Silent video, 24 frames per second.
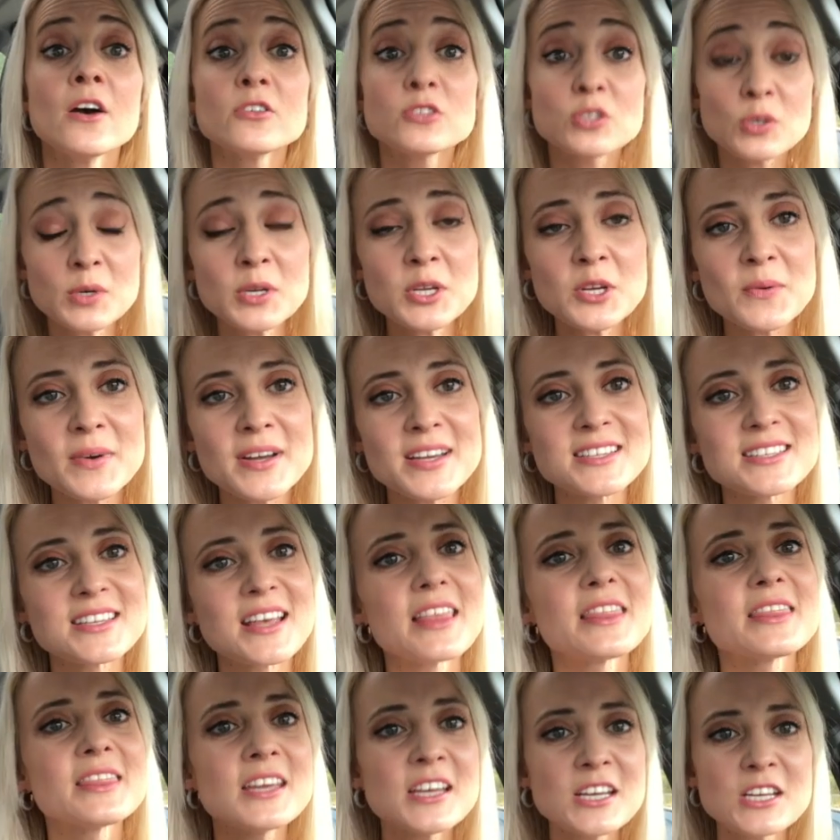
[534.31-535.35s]
So anyways,
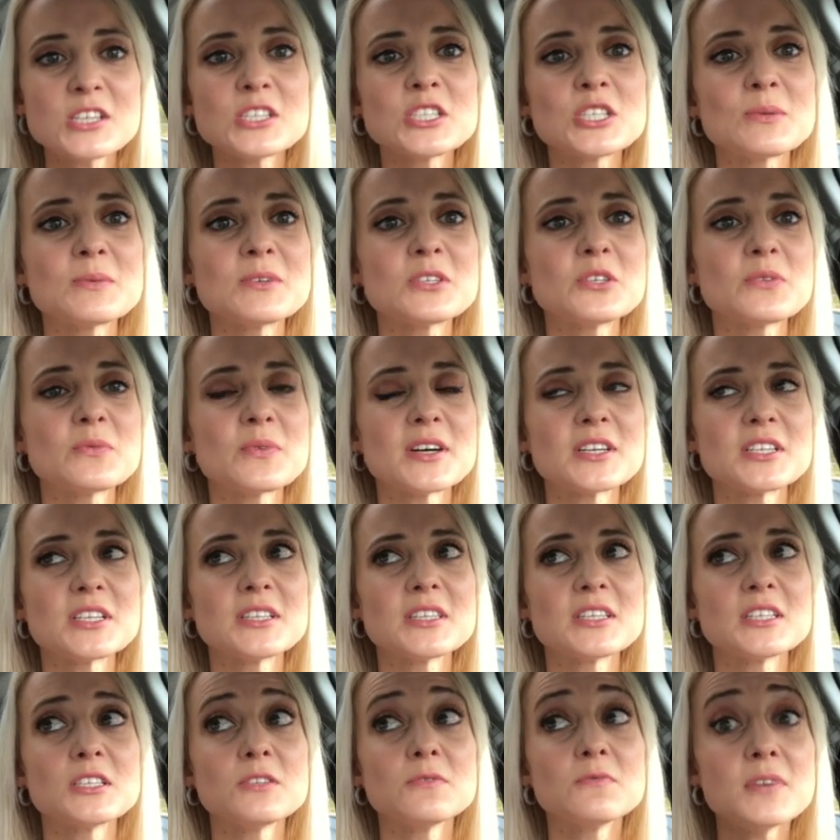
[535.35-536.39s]
thank you so much for
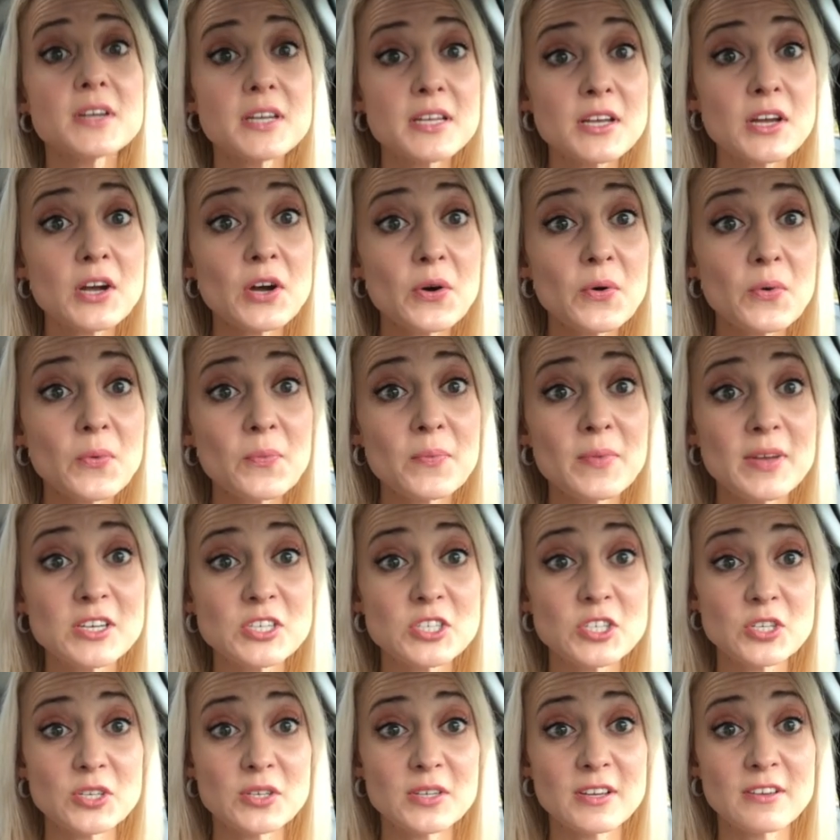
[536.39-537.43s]
watching this video. Make
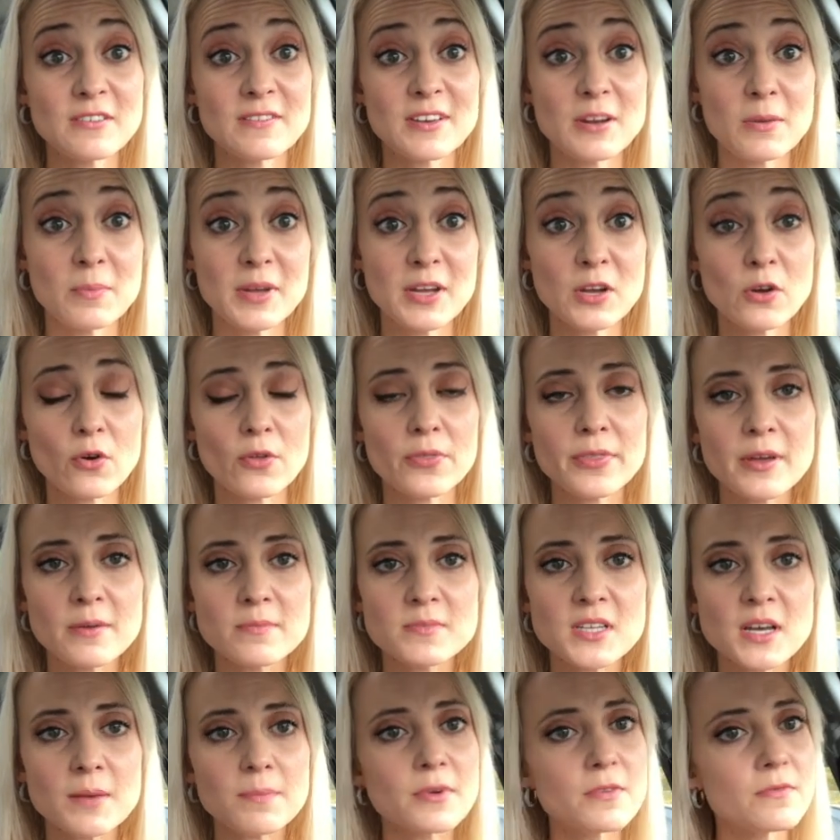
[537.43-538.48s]
sure you give it a big old
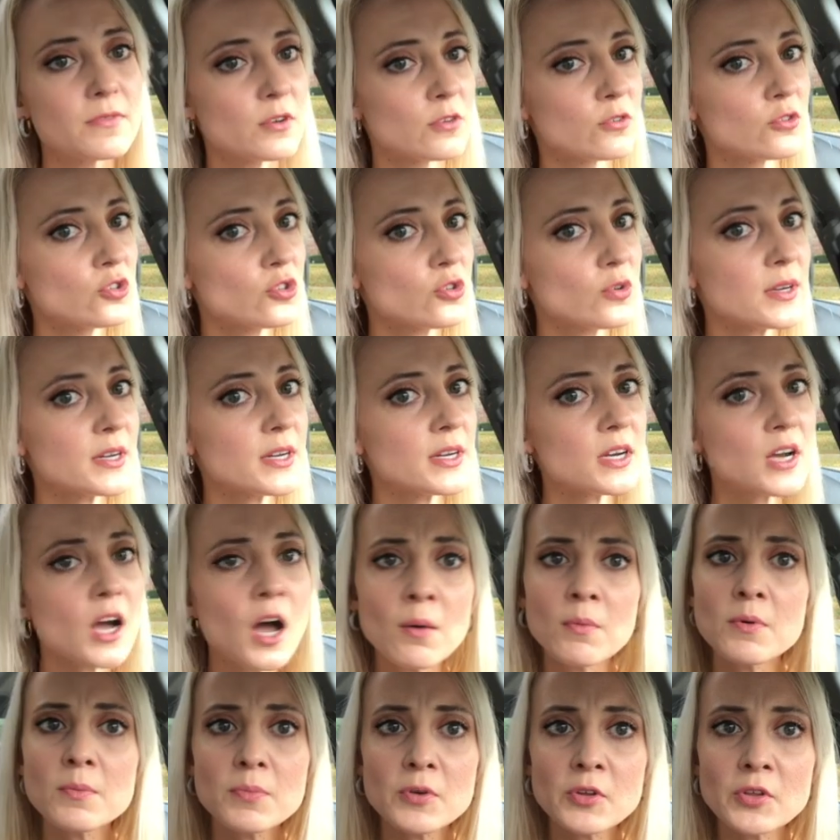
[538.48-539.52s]
thumbs up if you enjoyed it.
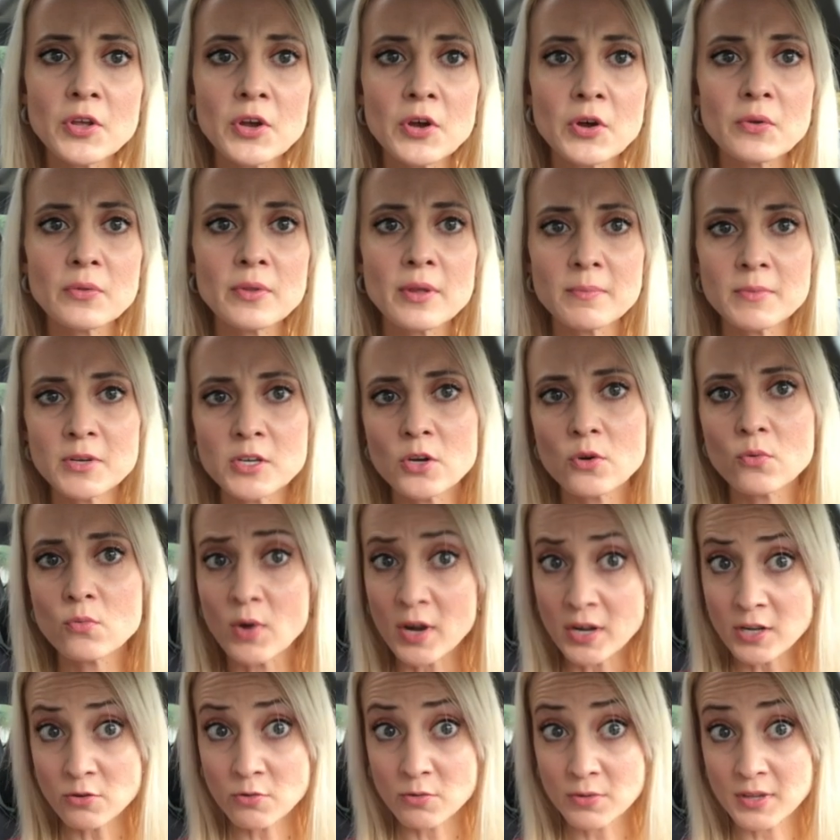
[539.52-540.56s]
Comment below. Let me know
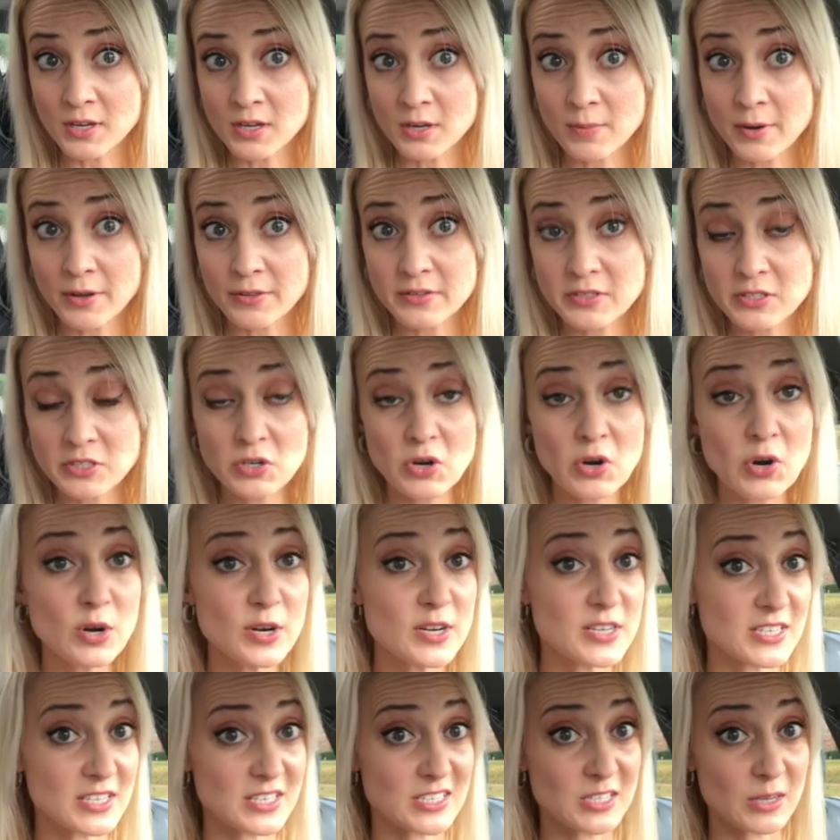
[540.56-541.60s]
what you think about this car.
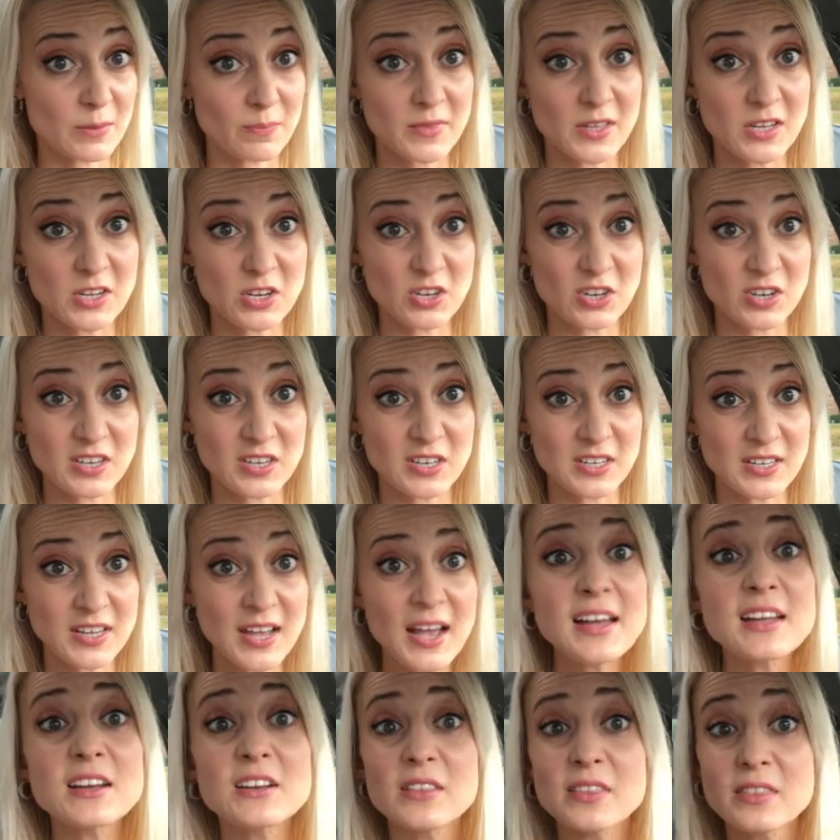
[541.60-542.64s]
Is it something you're going to
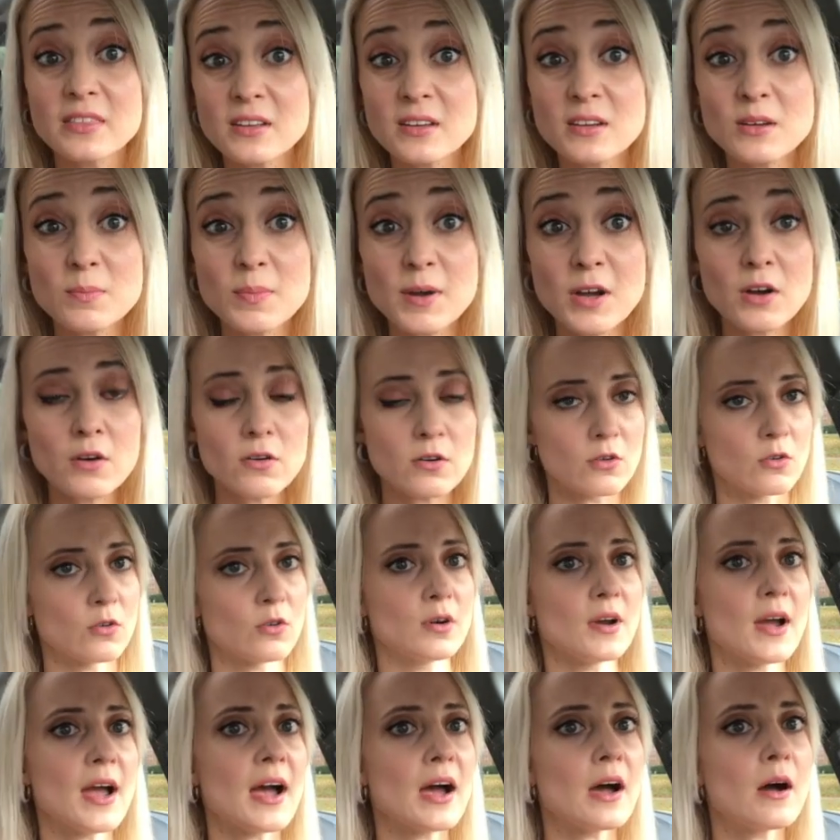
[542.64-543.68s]
get, think about,
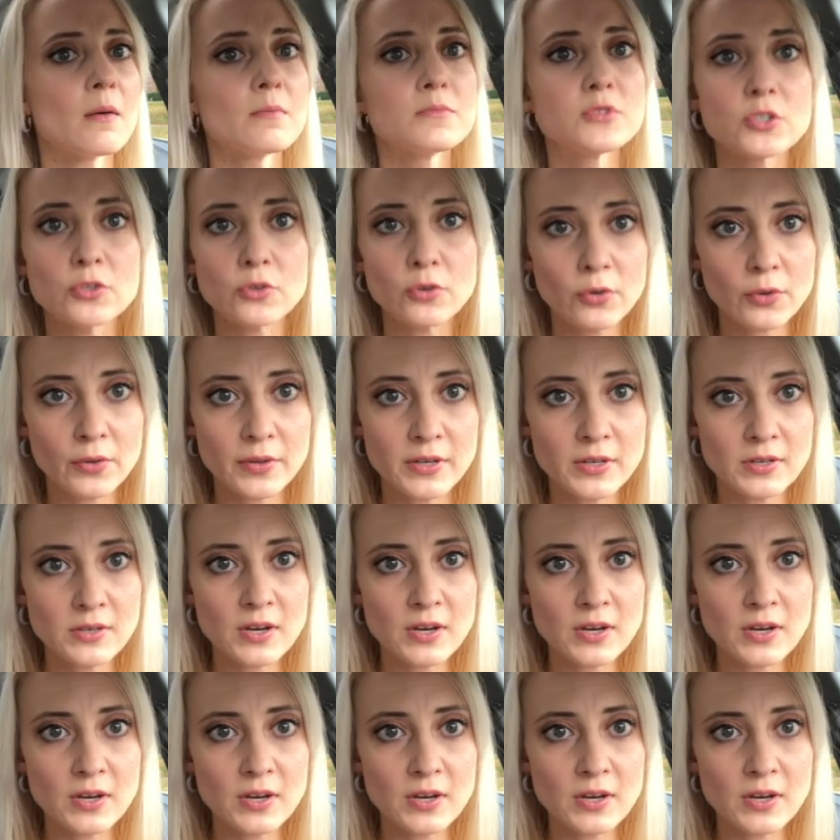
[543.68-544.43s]
or absolutely